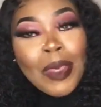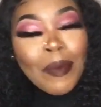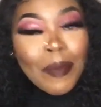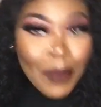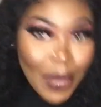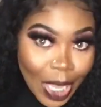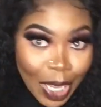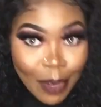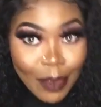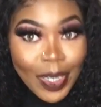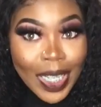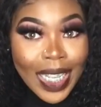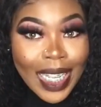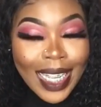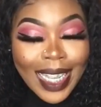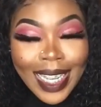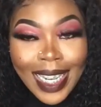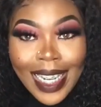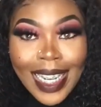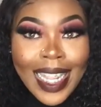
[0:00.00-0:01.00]

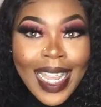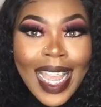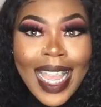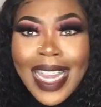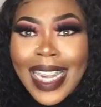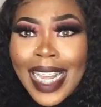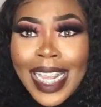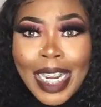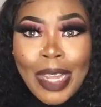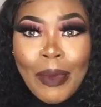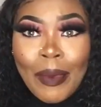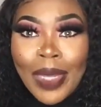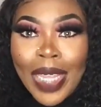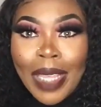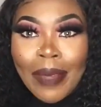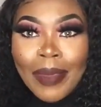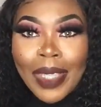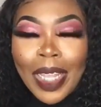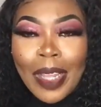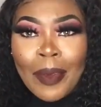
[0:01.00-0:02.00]
period. And I don't
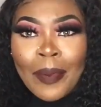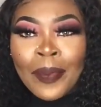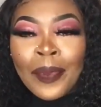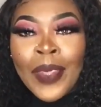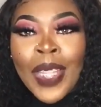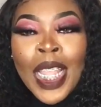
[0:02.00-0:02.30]
blame them.